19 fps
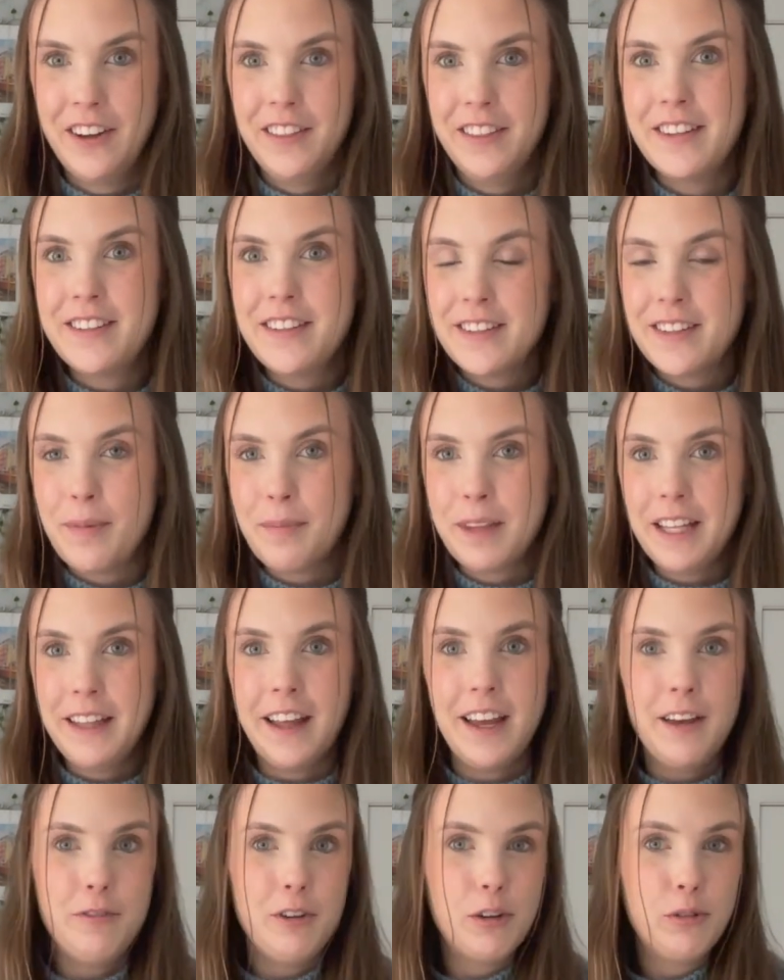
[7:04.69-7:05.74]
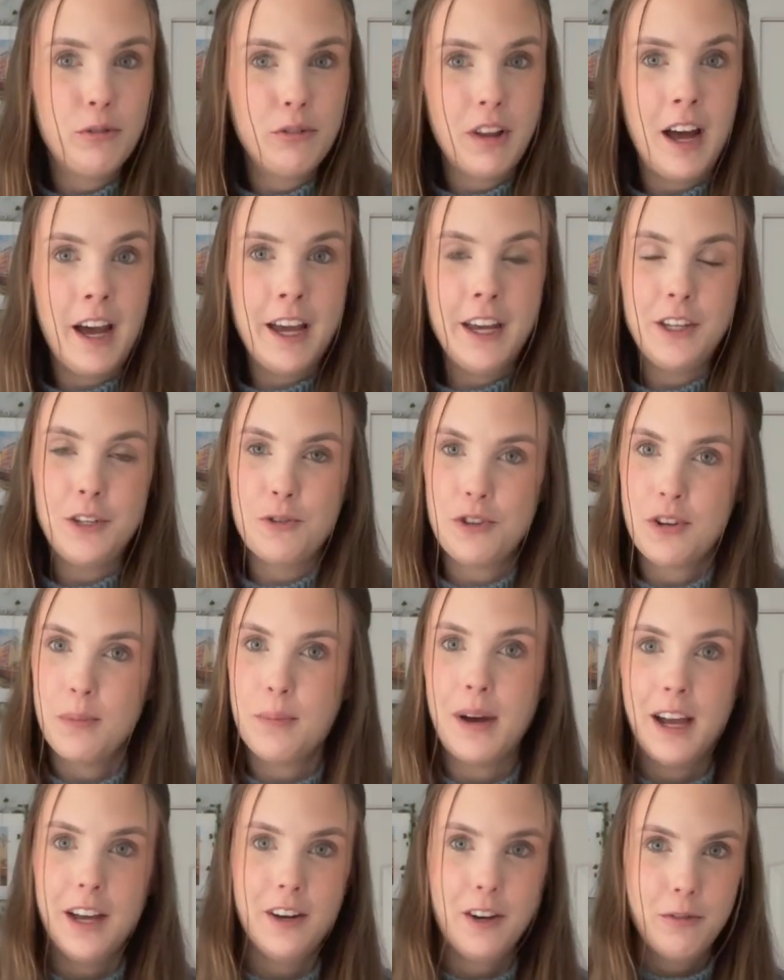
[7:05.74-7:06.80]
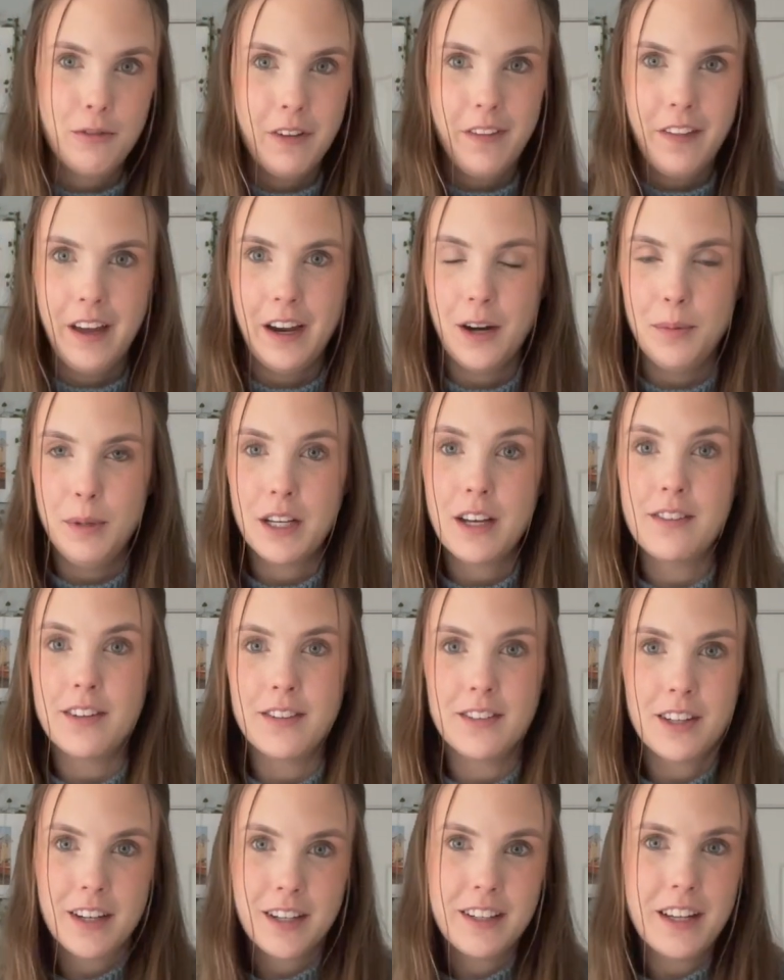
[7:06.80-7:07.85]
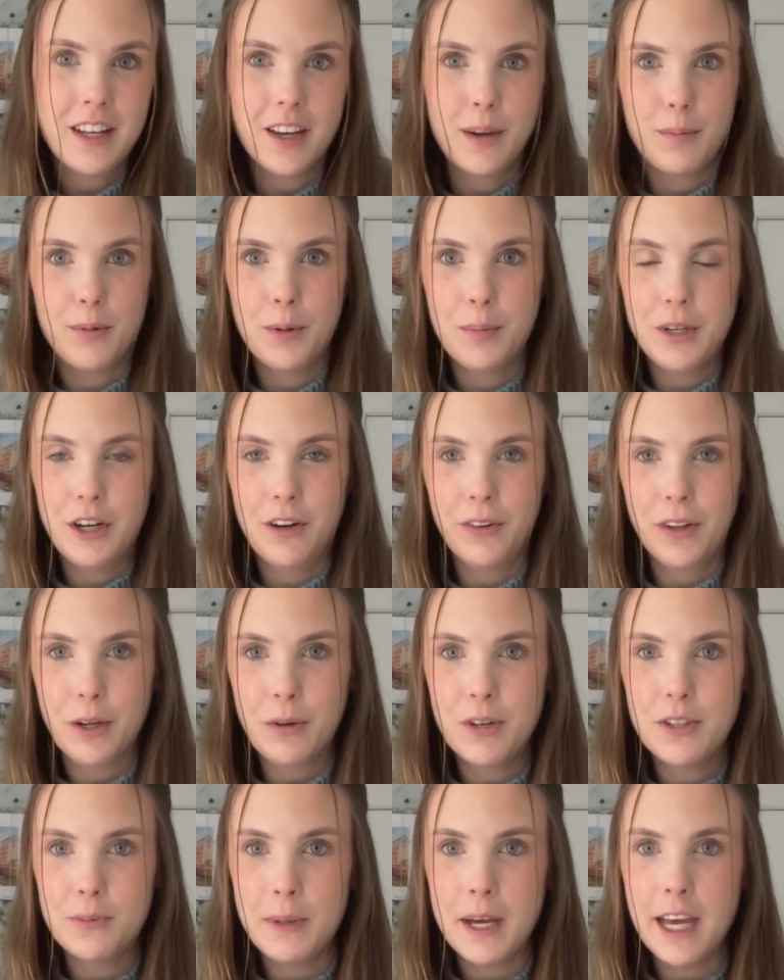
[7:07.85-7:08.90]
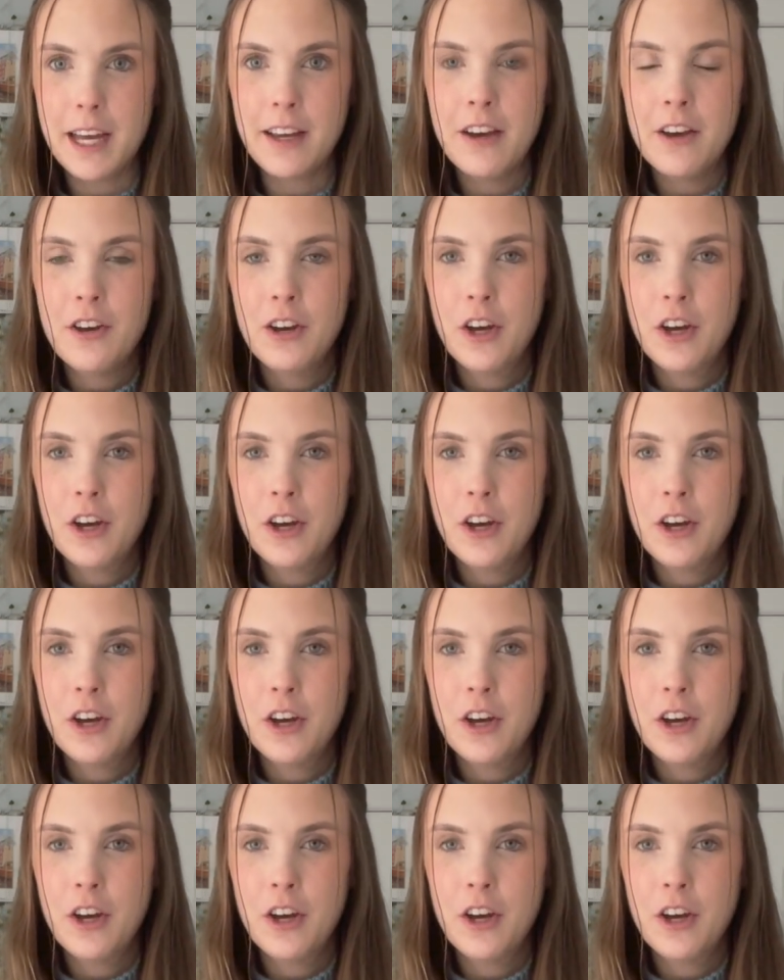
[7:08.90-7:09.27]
This is something that if you're flying, you should buy it over there because it's going to take up room in your liquids bag.